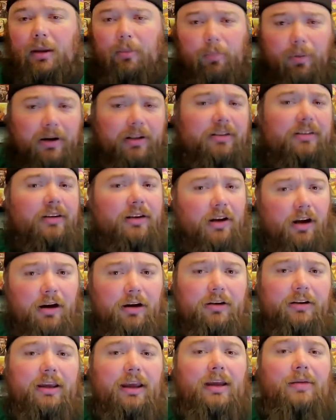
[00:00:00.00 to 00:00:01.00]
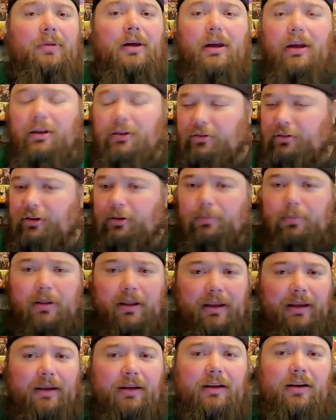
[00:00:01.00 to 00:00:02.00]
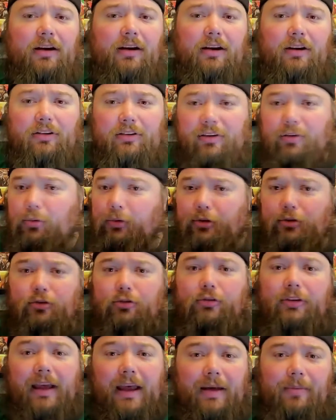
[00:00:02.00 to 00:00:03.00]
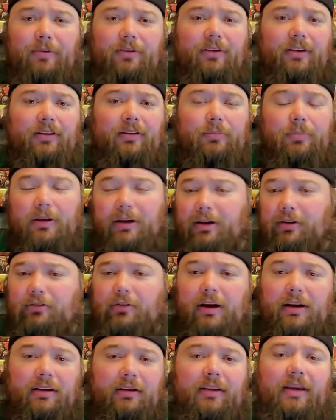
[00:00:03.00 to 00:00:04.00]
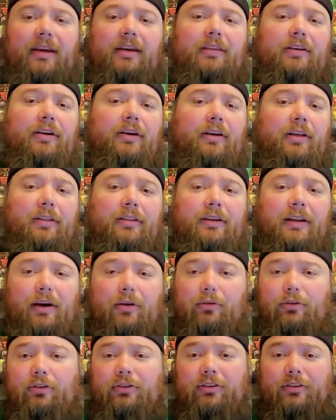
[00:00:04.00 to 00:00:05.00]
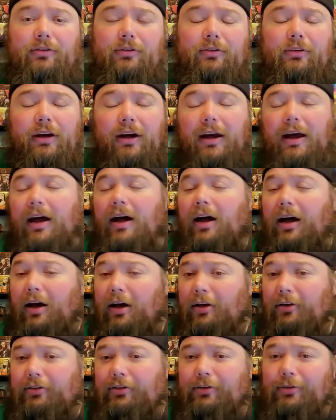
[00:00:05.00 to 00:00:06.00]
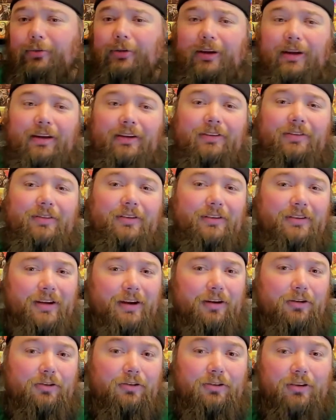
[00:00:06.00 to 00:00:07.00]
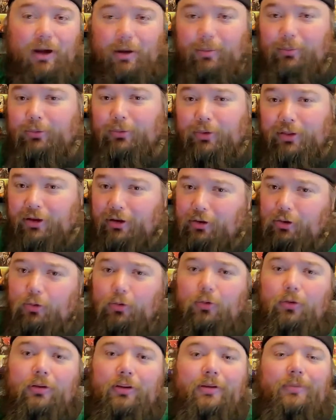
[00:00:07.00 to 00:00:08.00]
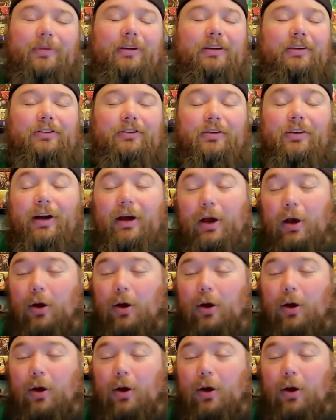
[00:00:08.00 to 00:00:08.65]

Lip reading: But it's a card game, so you're playing cards in order to damage the other player, trying to take their health down to zeros. Also, each of these characters comes with a cool little miniature.